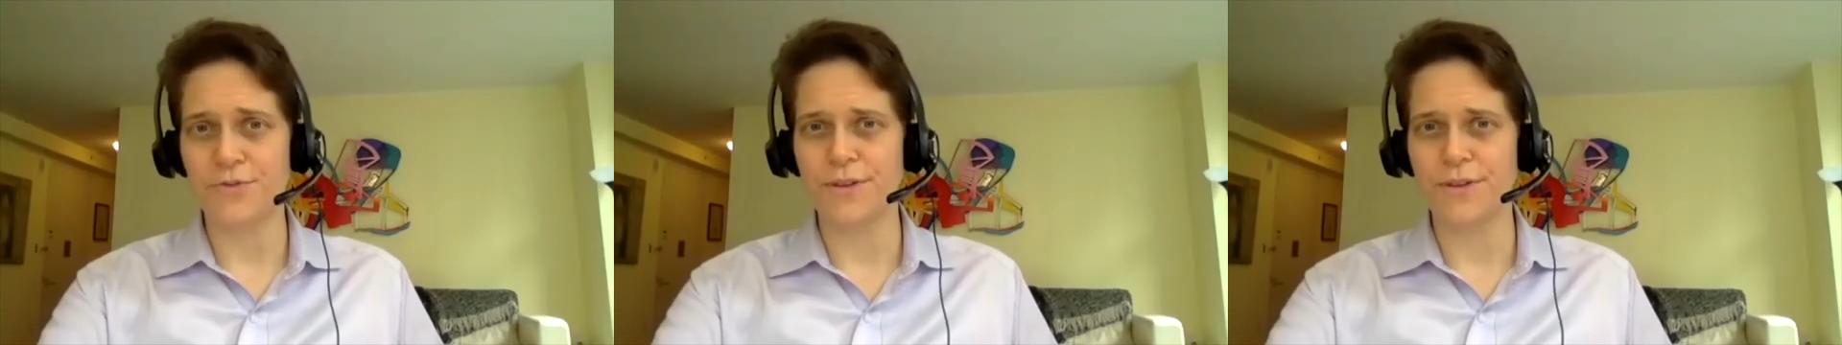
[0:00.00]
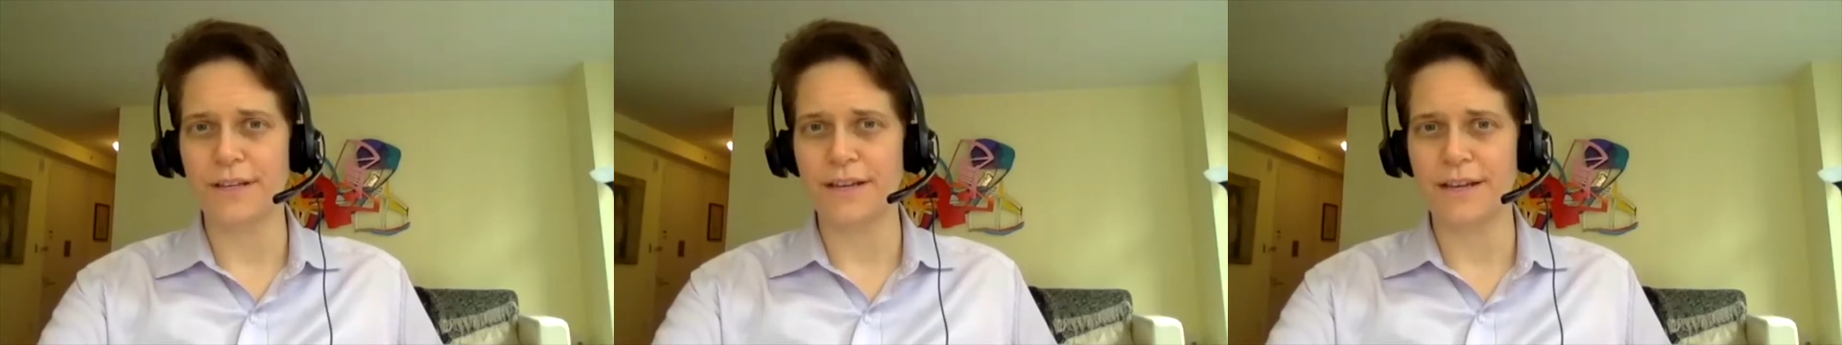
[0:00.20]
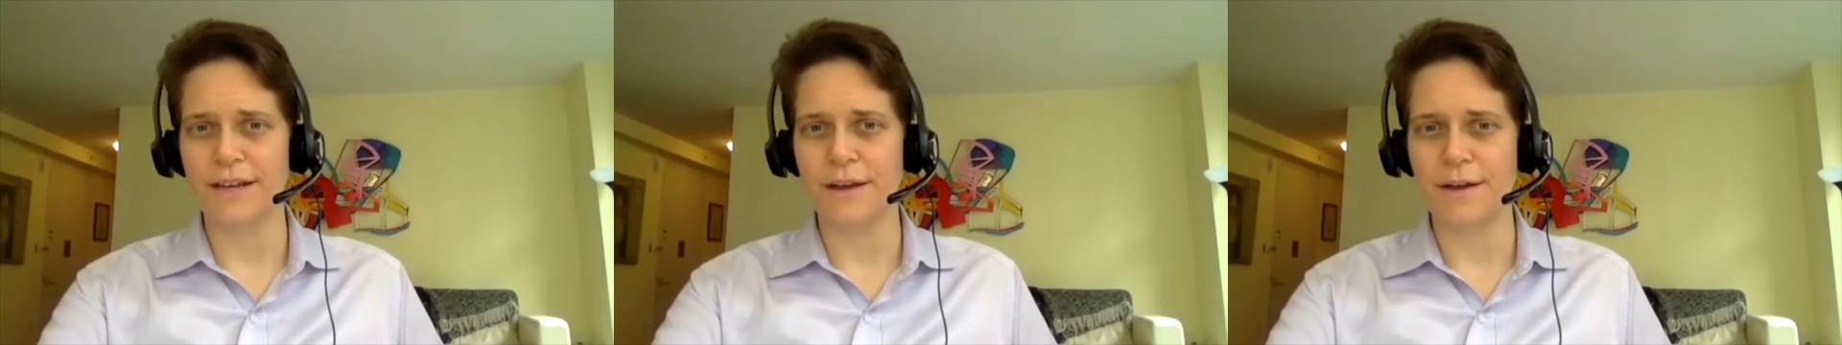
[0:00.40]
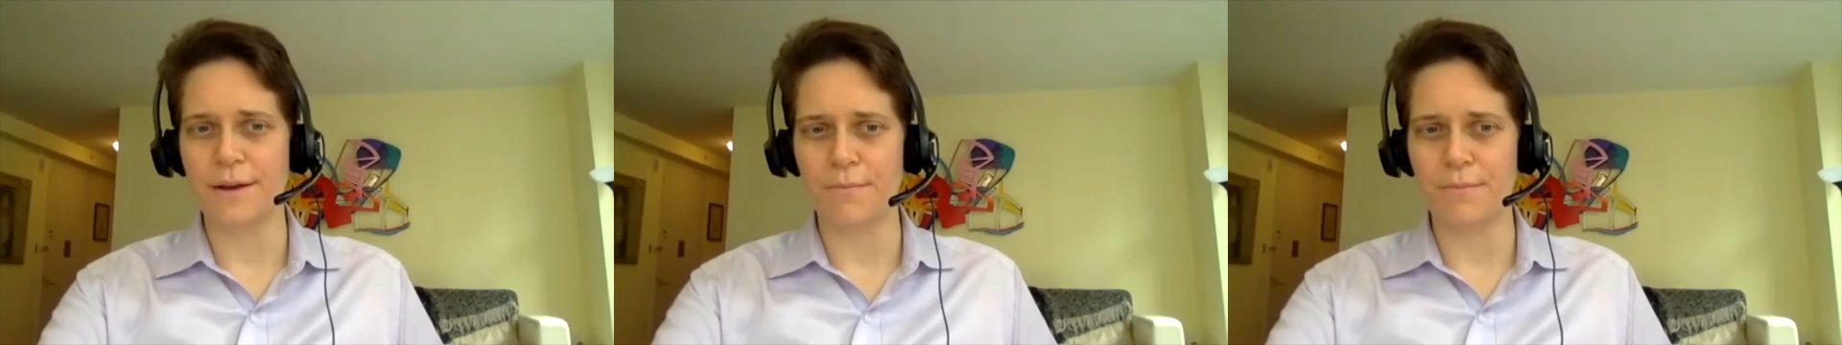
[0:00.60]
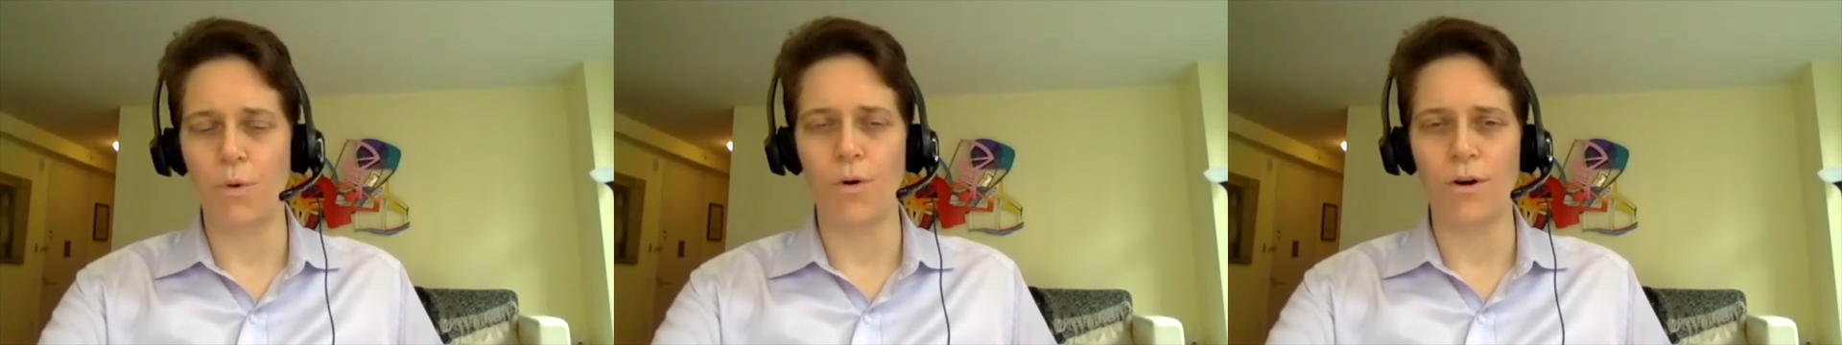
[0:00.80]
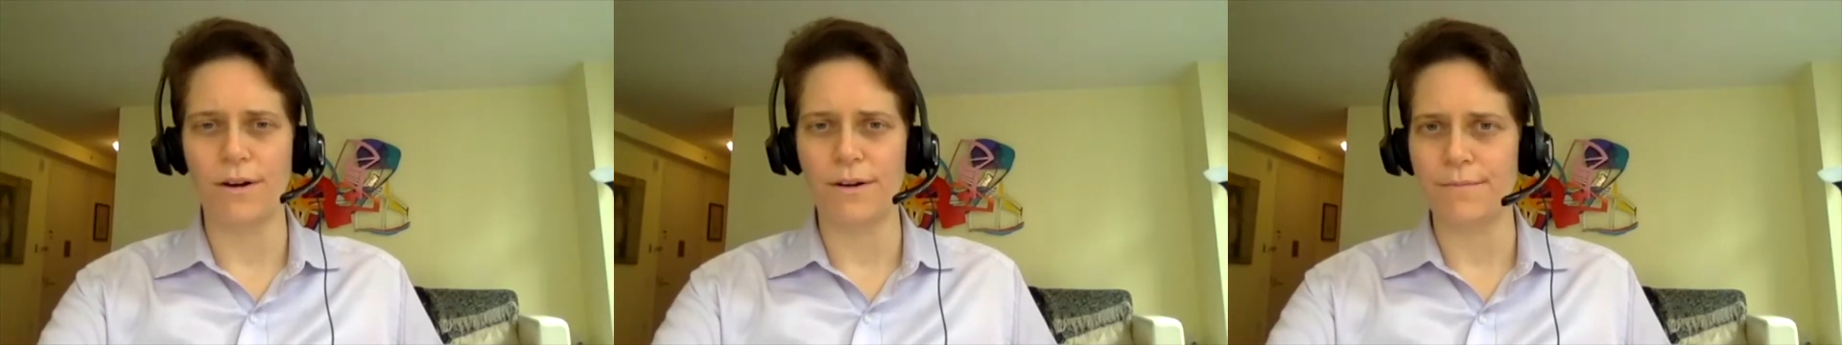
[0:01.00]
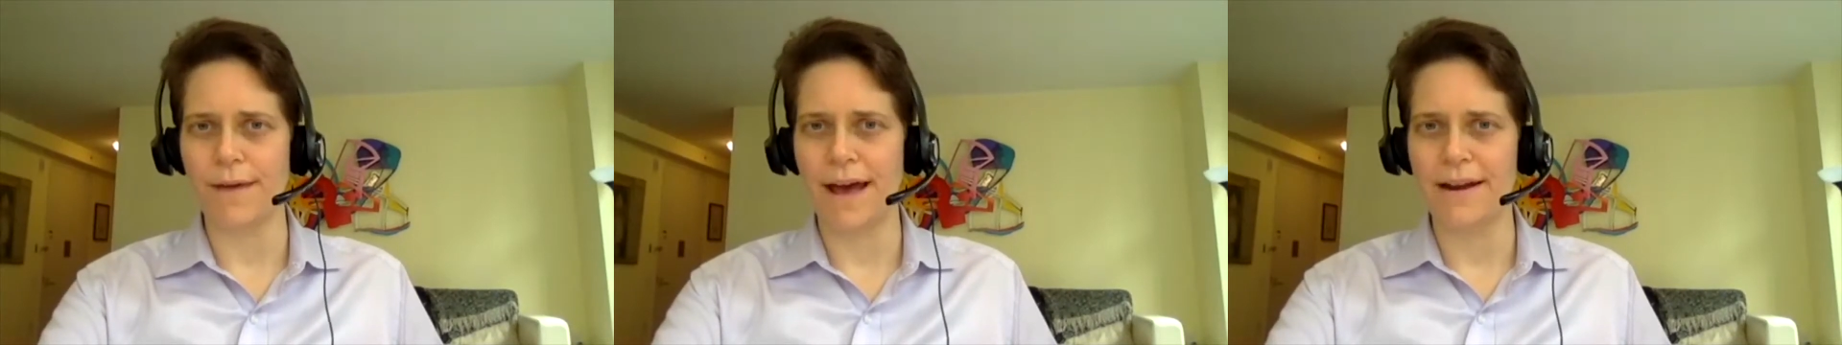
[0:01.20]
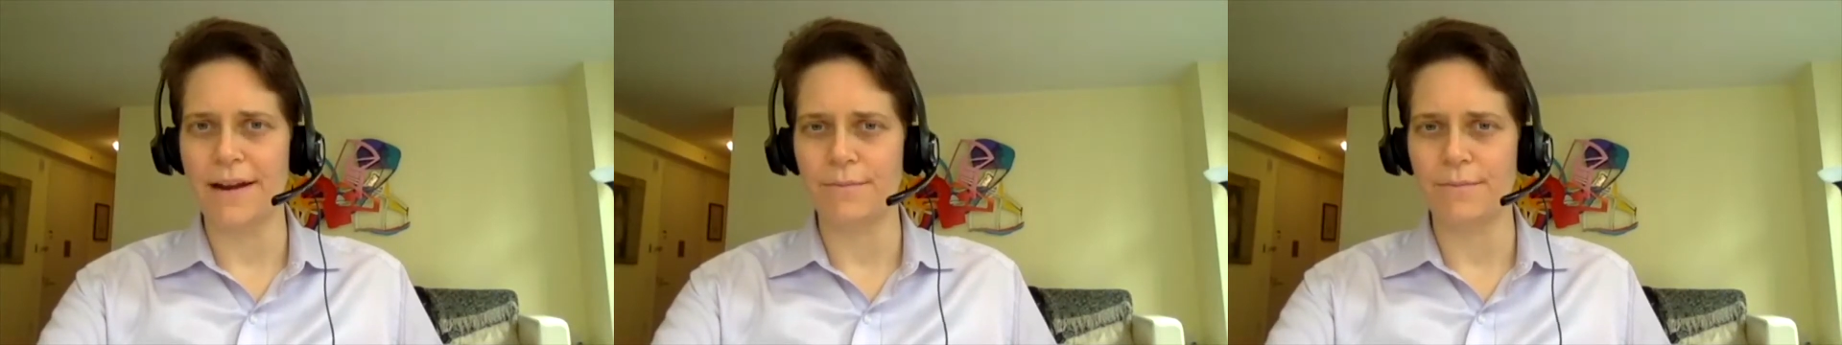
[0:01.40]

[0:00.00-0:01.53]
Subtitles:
really important, Matt,